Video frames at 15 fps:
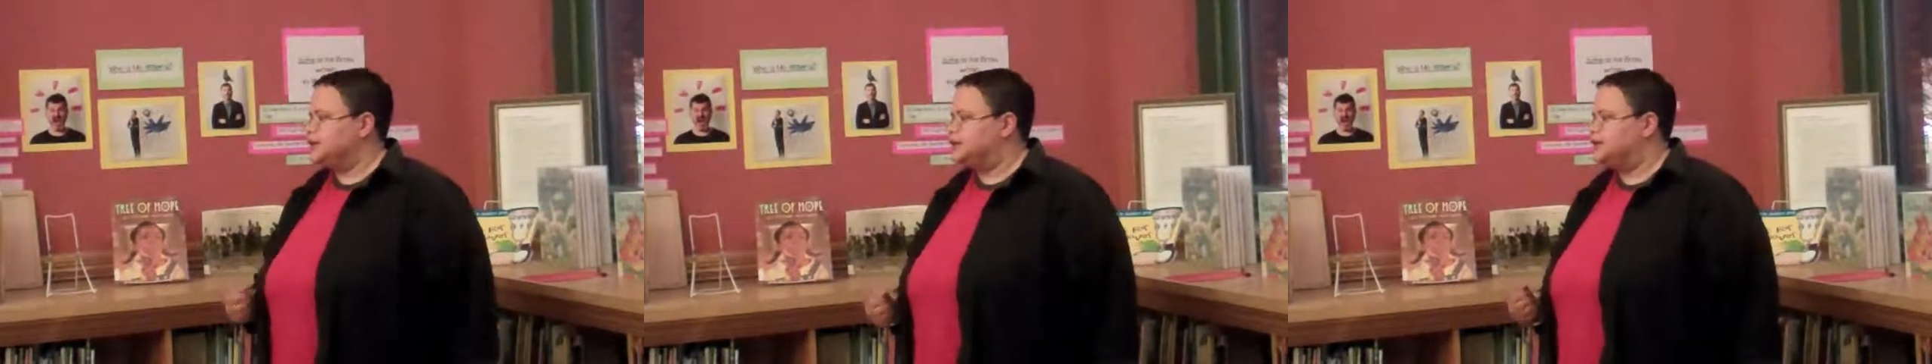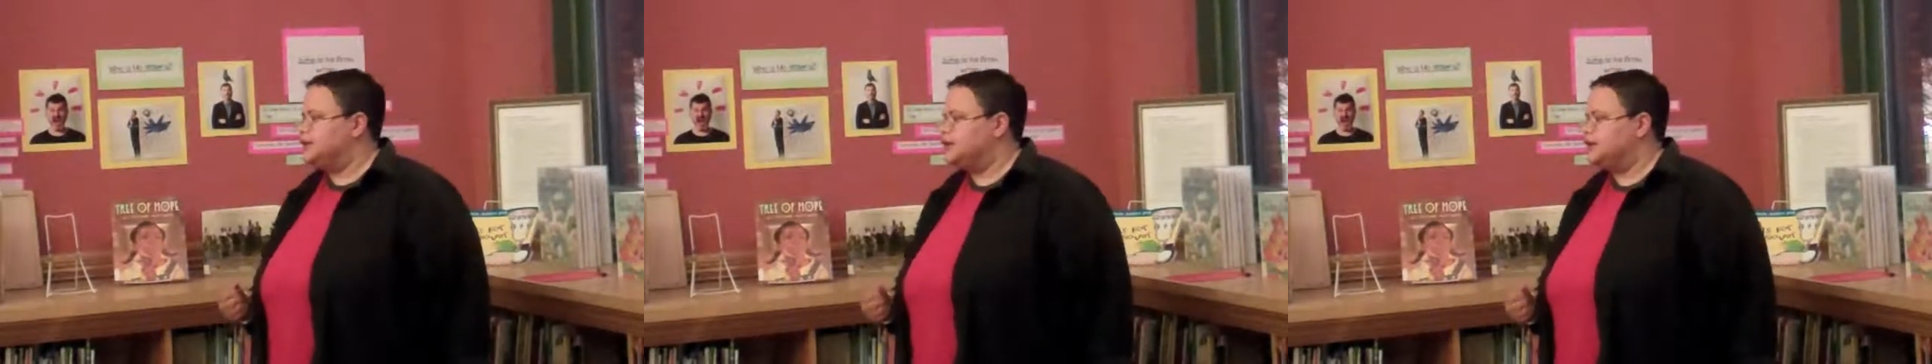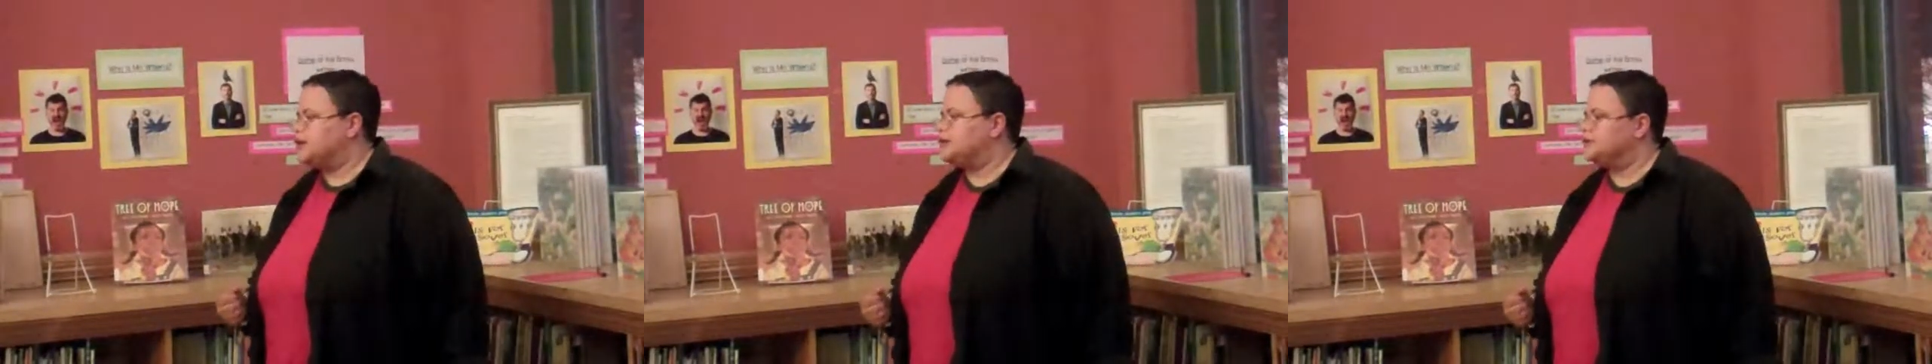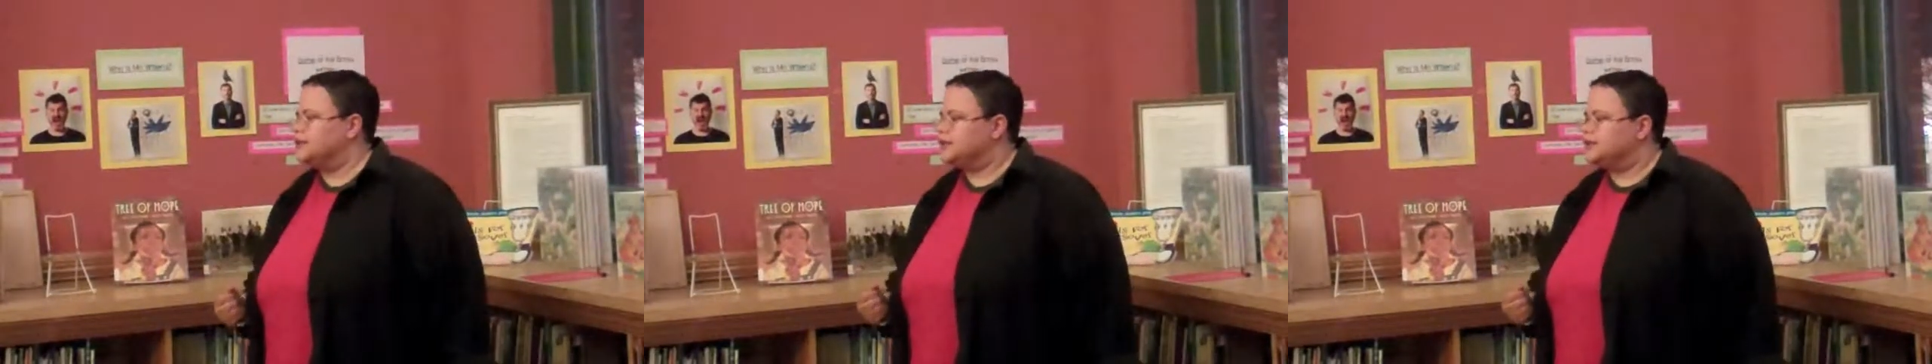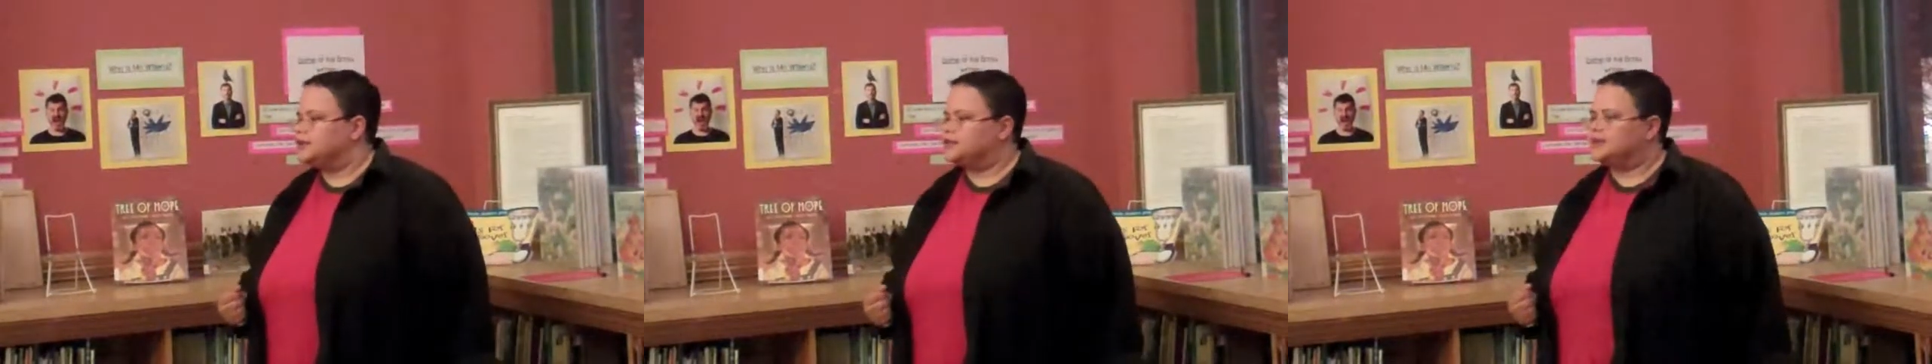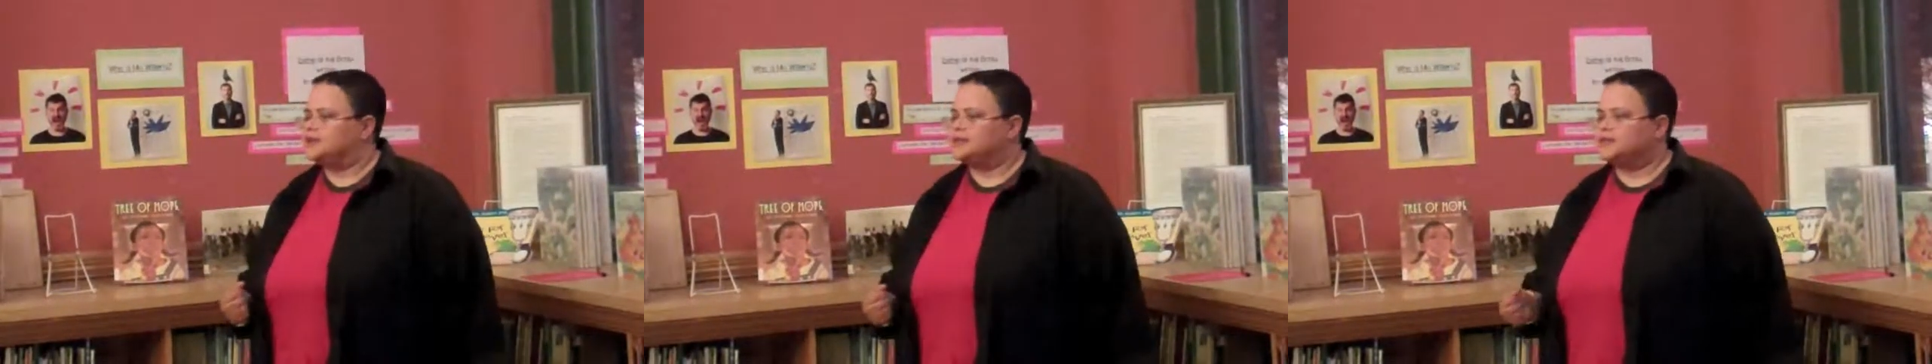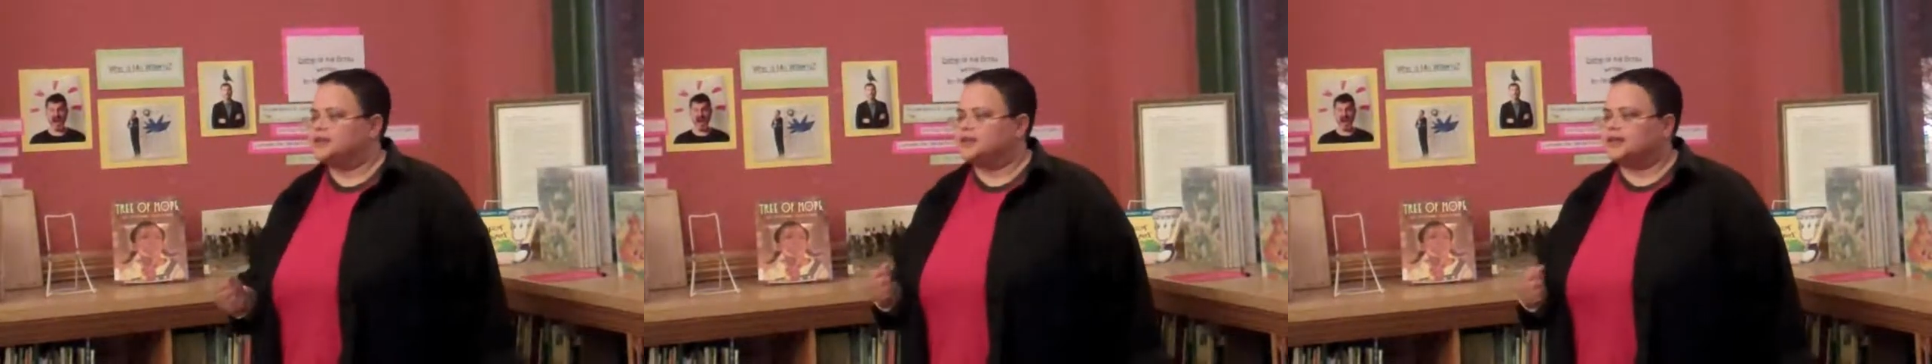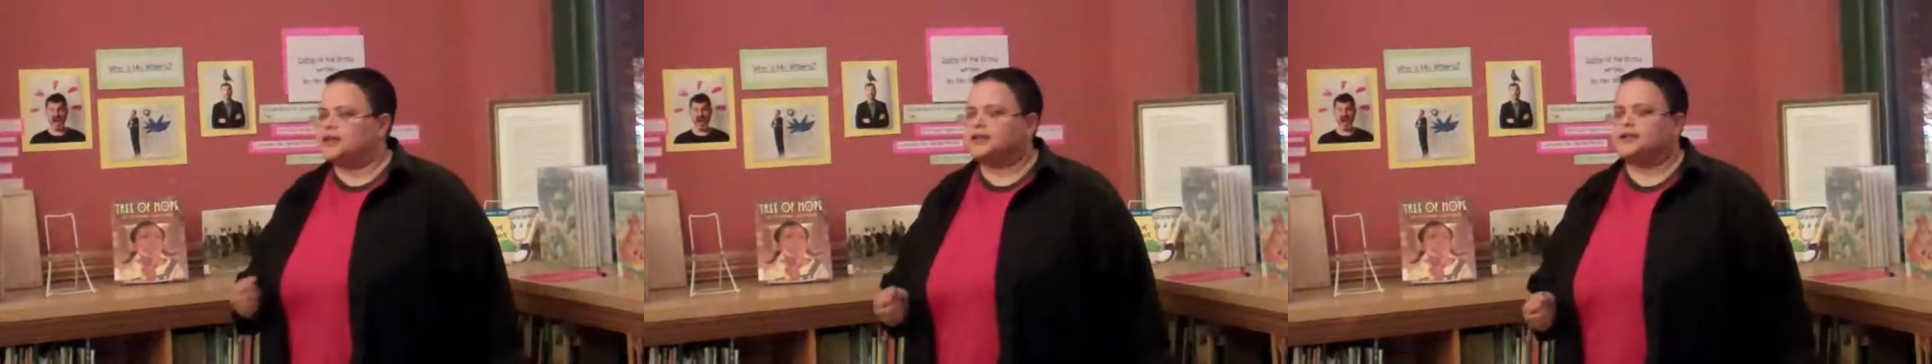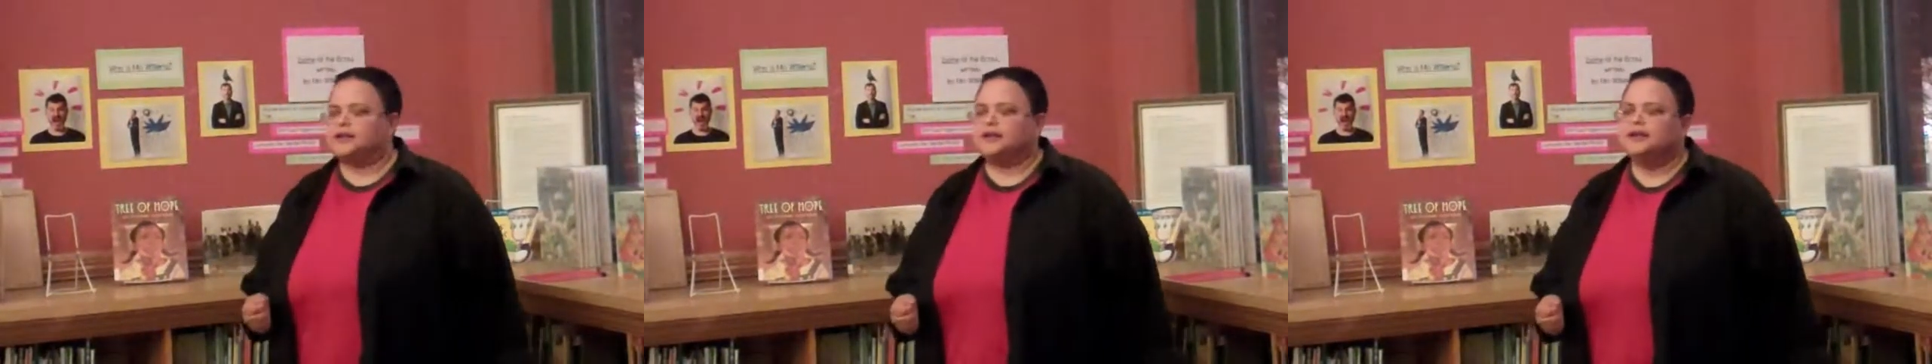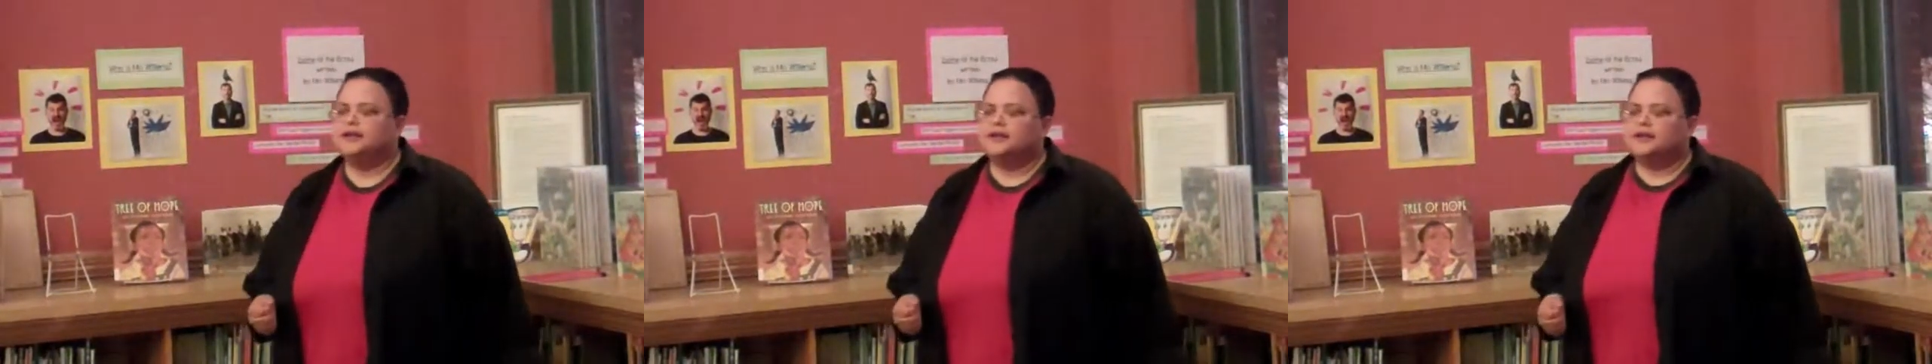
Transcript: in all religions, and not to